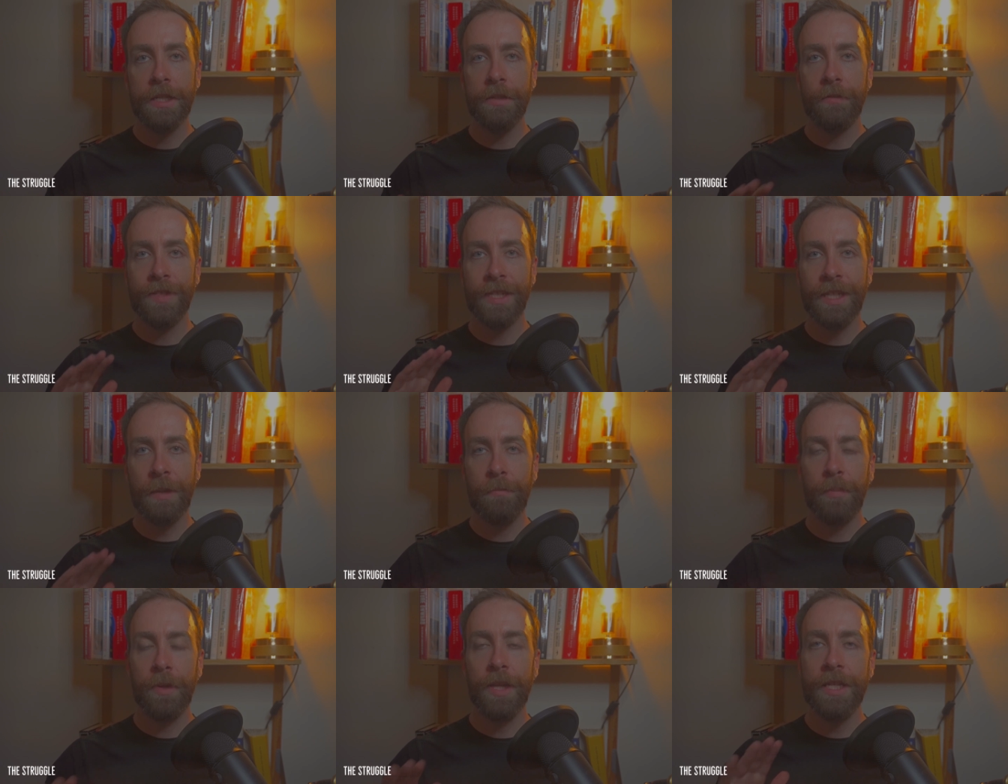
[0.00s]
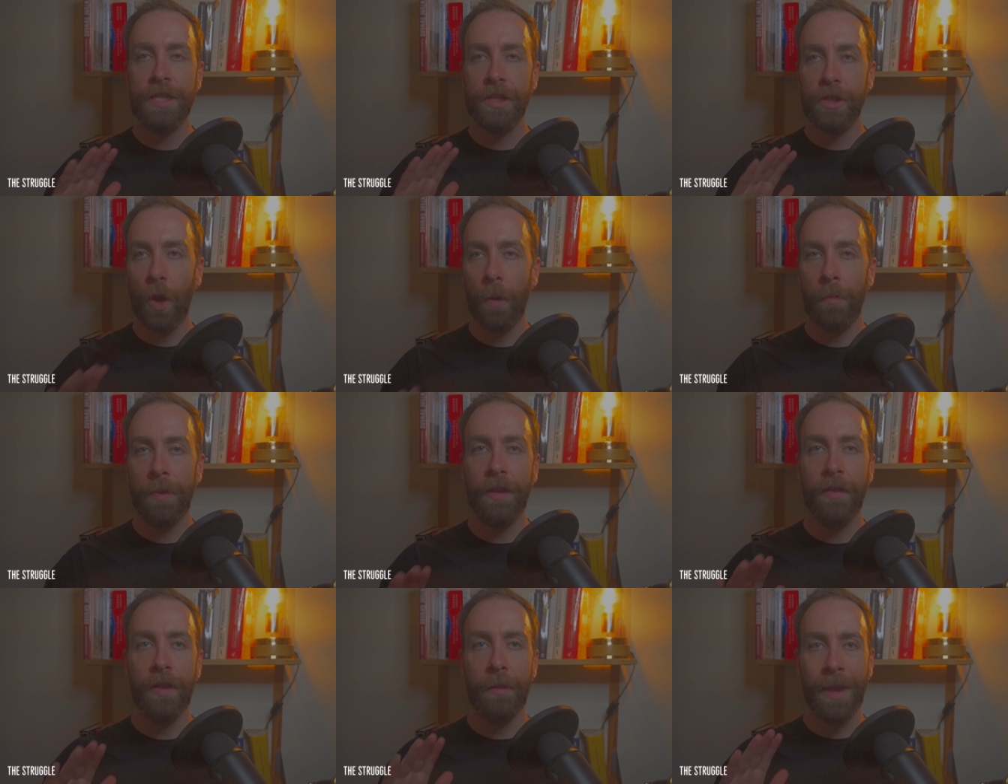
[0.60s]
of simply
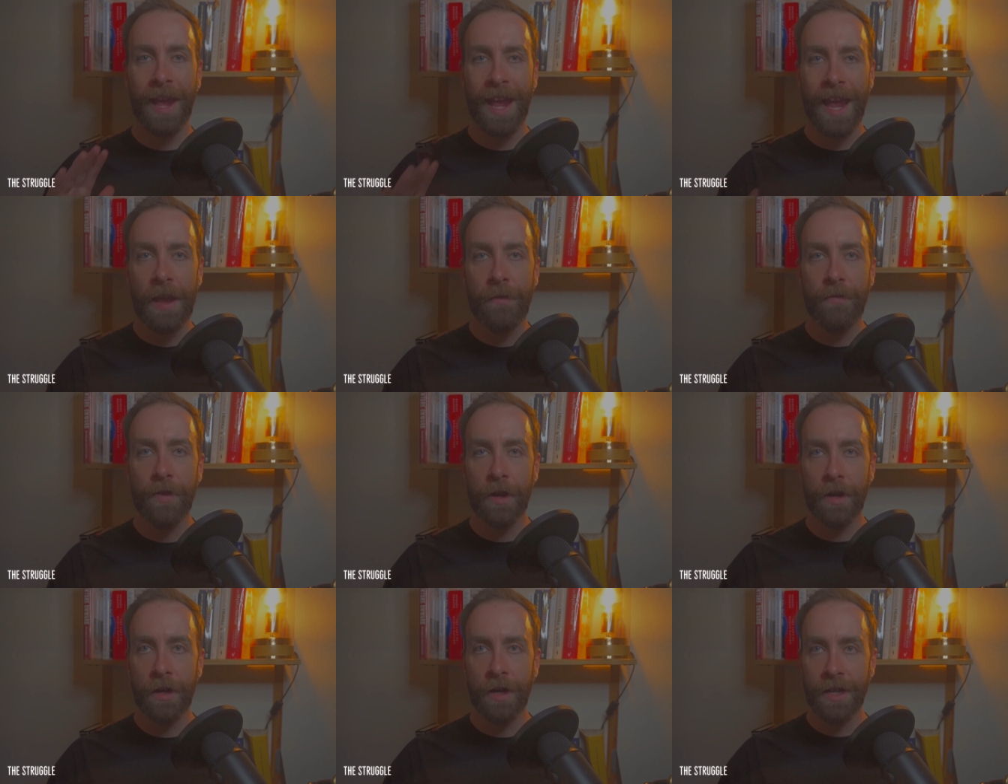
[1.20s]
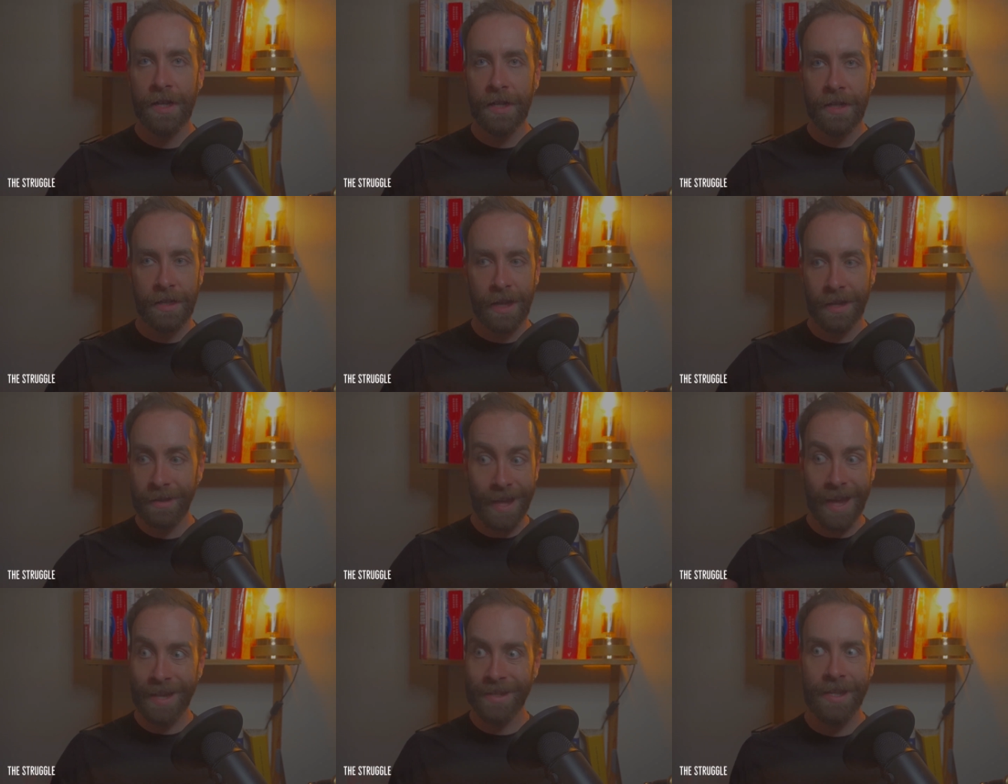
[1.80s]
stopping the behaviour
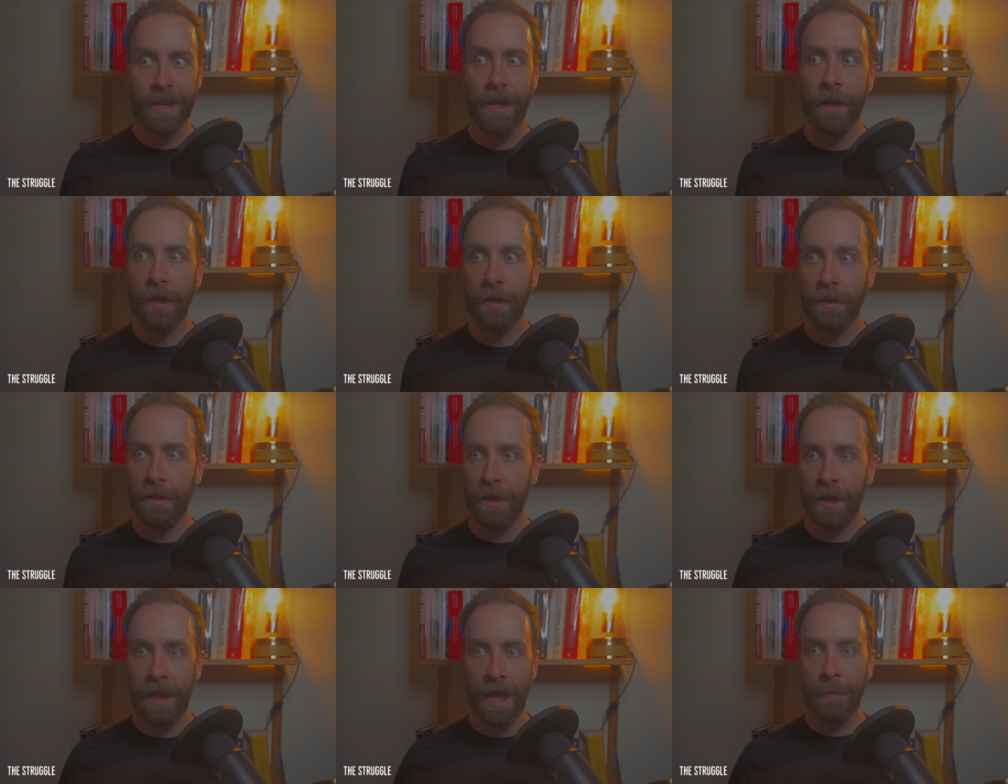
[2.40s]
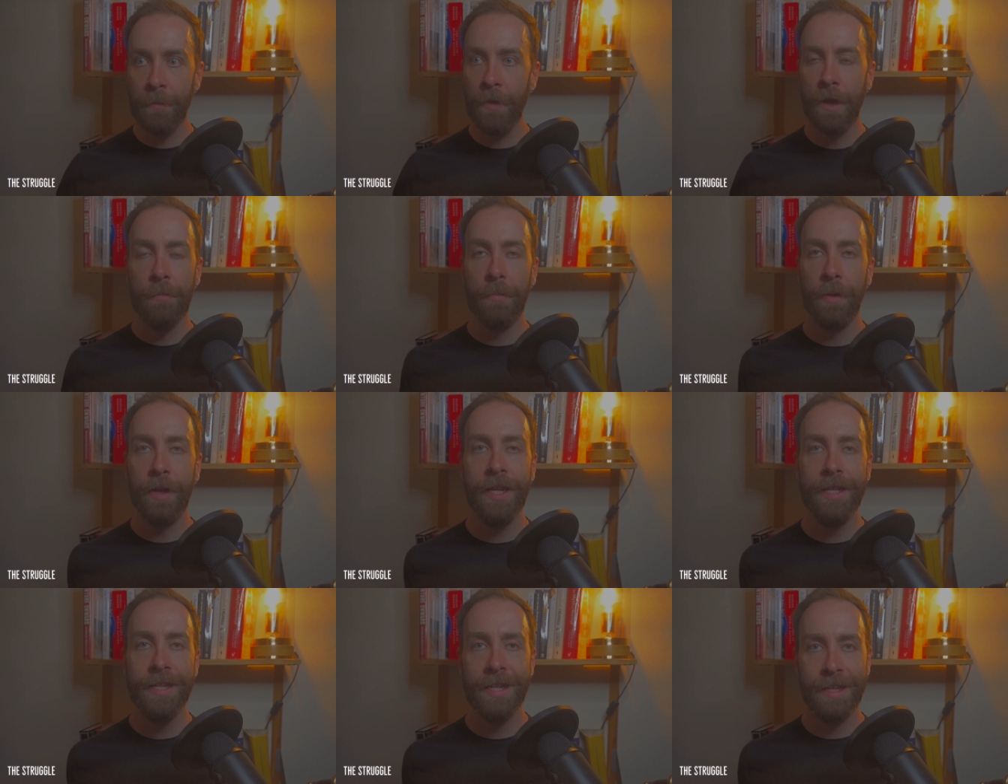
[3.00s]
and that's it, game
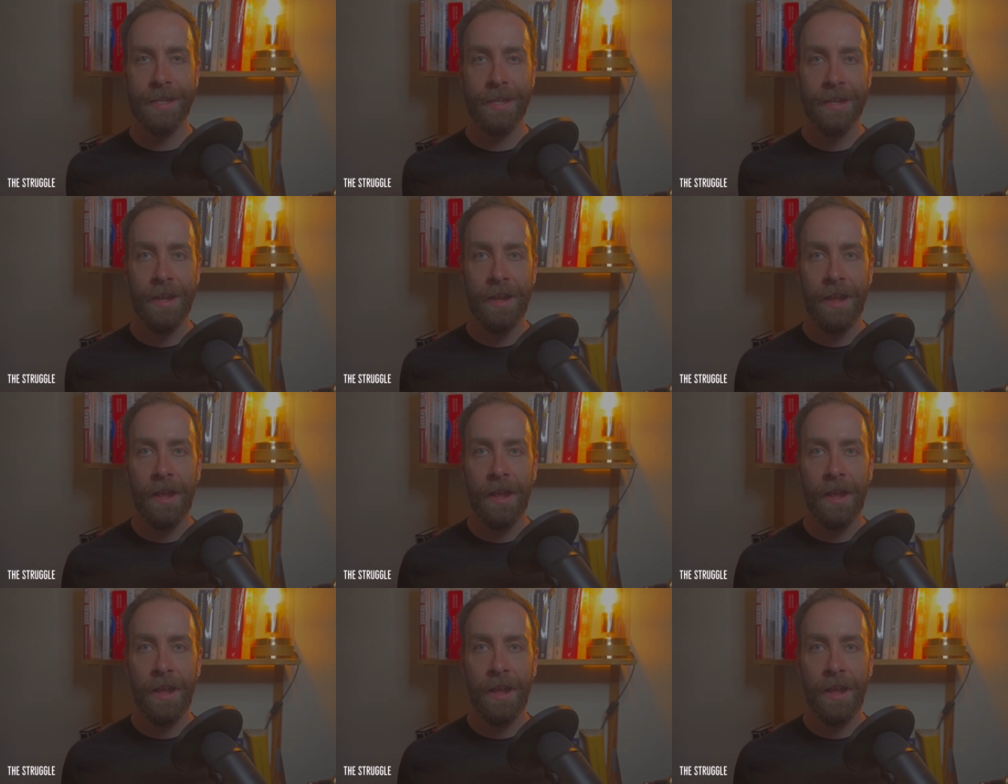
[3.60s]
completed.